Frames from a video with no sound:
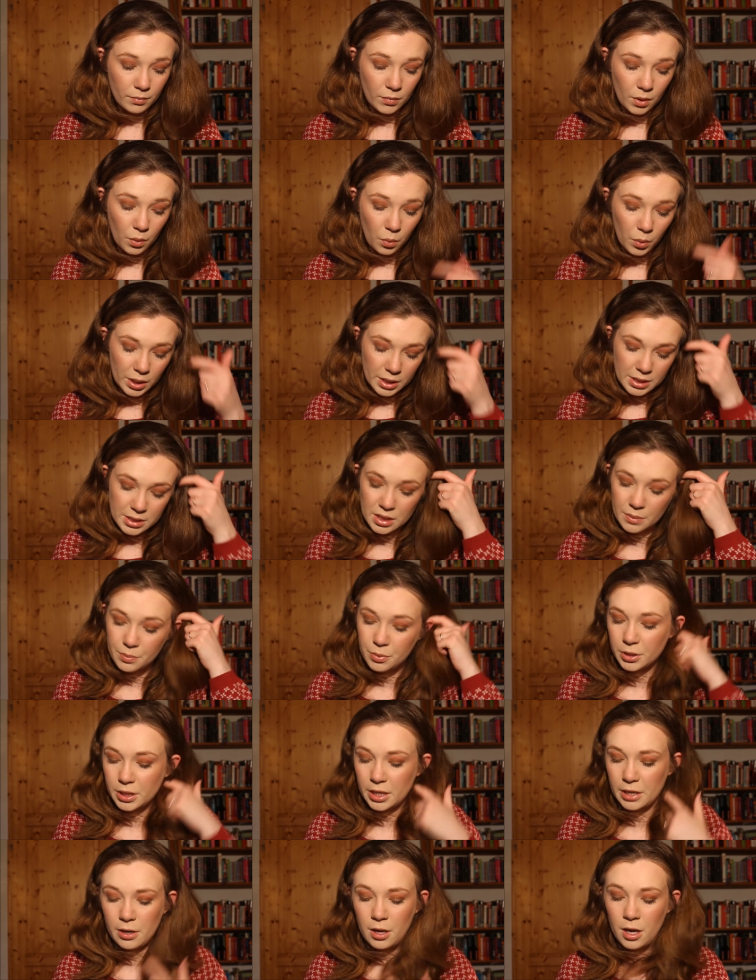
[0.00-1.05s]
what else did I put
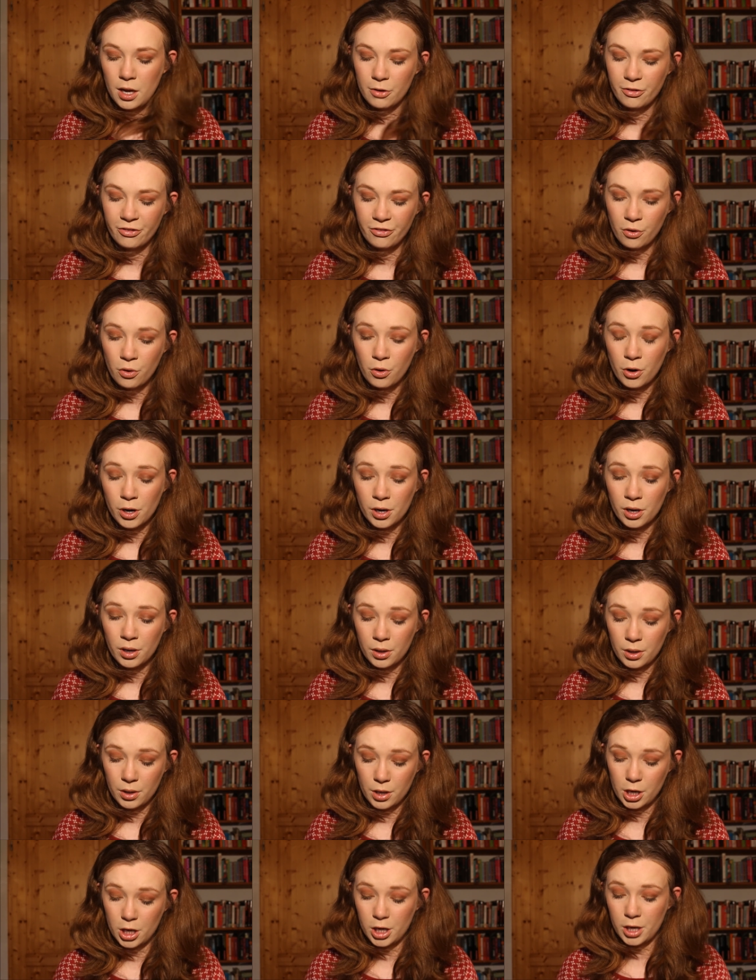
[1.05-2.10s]
in? For
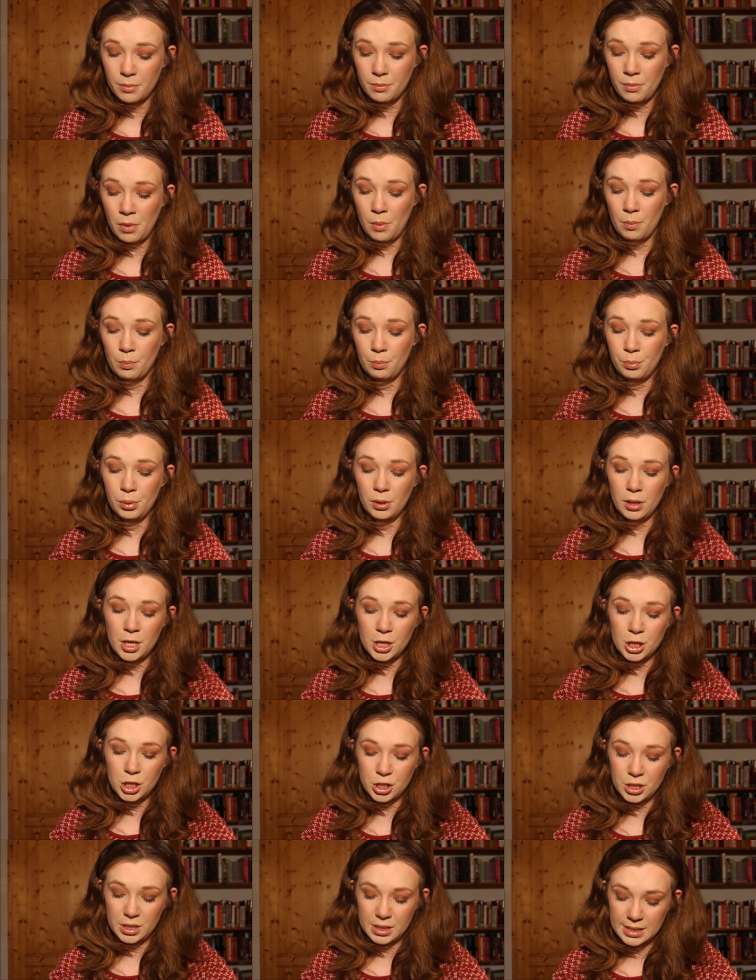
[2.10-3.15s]

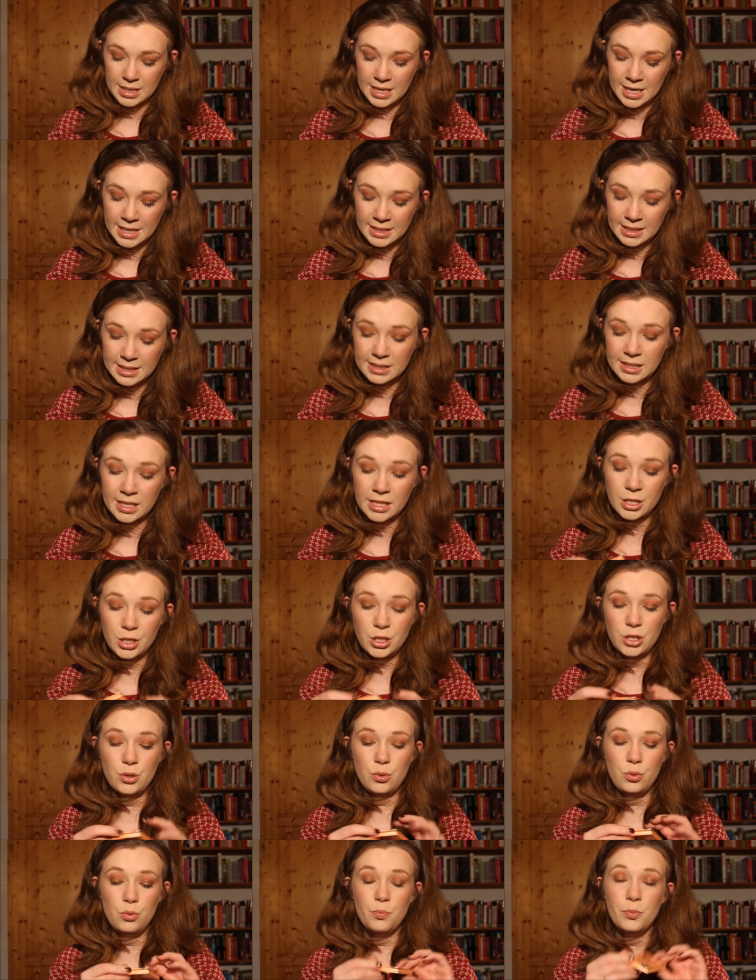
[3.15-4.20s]
blushes, I decided
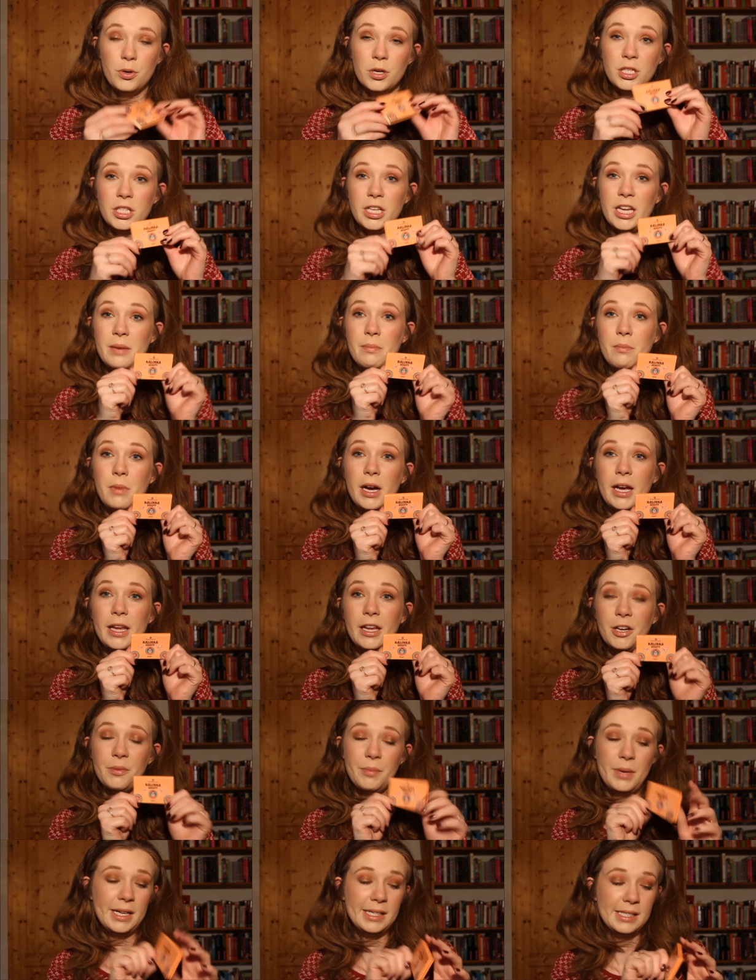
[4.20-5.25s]
to put in my
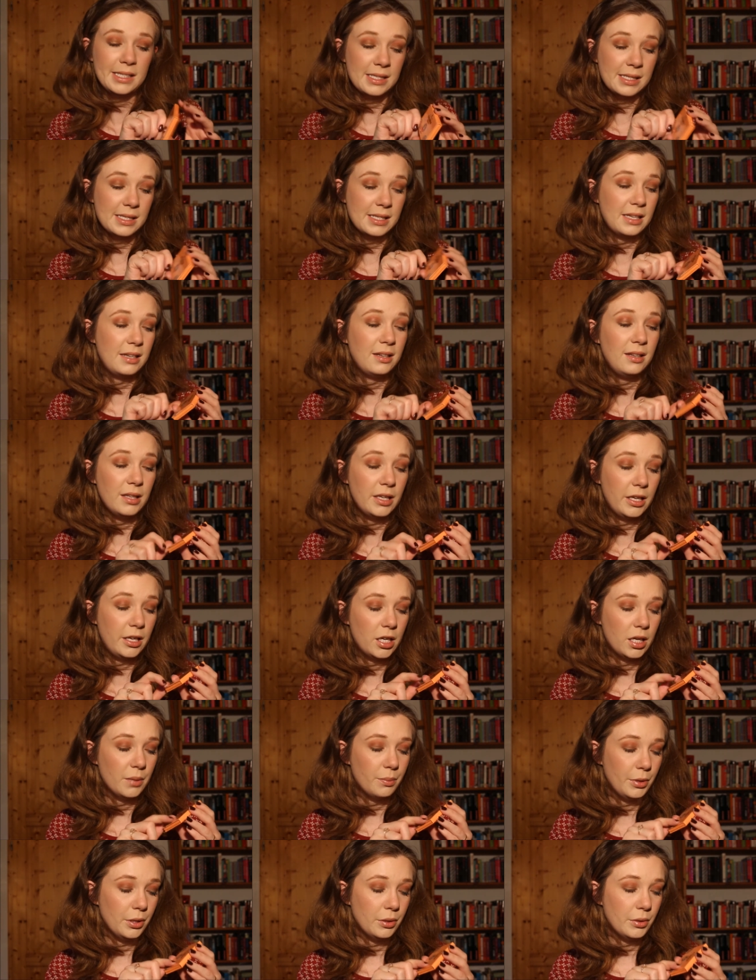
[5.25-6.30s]
Essence
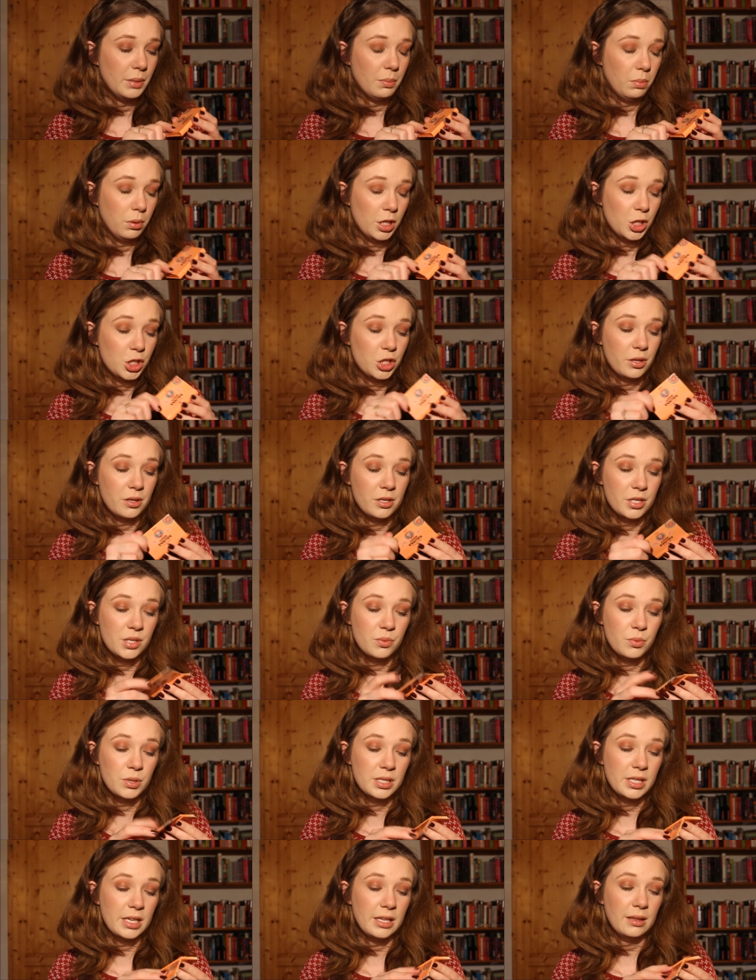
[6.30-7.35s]
Kalinka Beauty blush. This
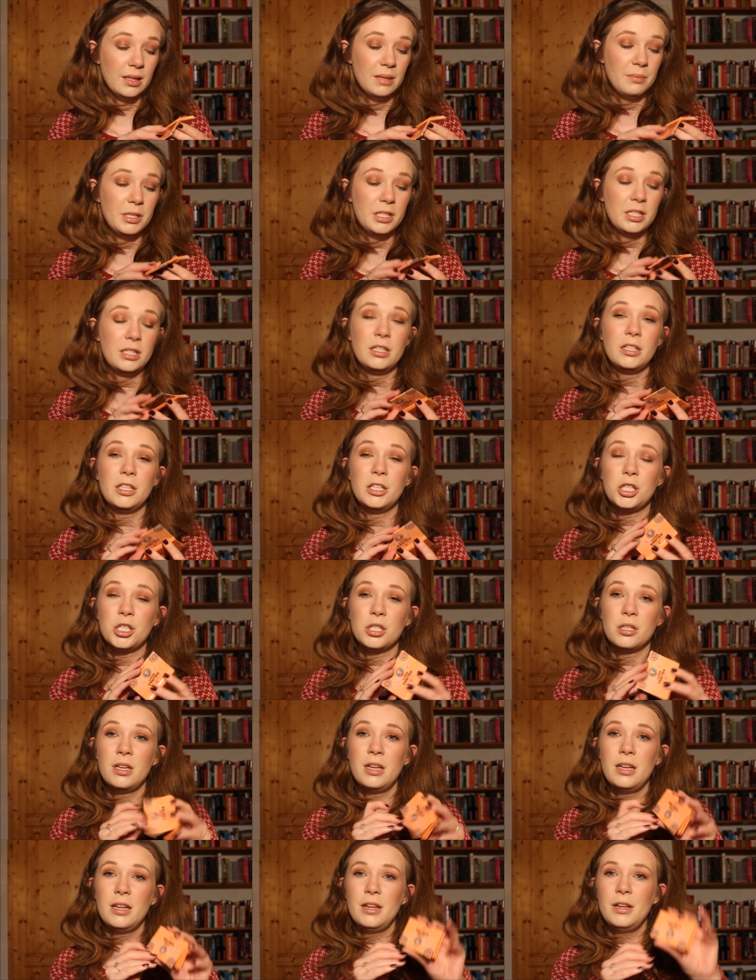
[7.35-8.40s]
was a limited edition
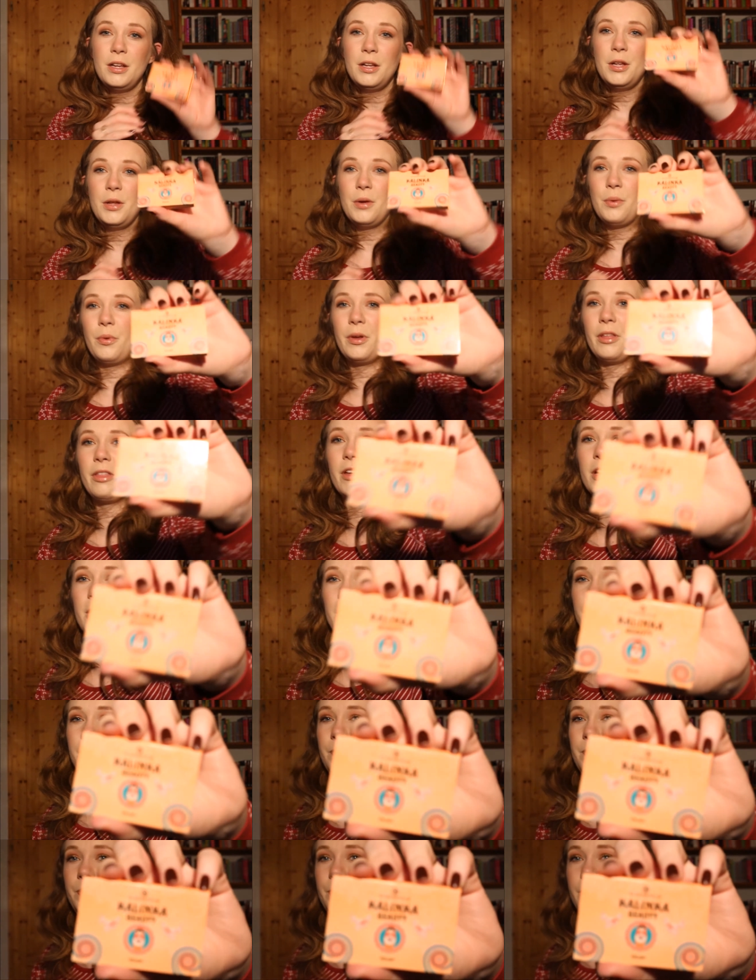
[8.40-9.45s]
with an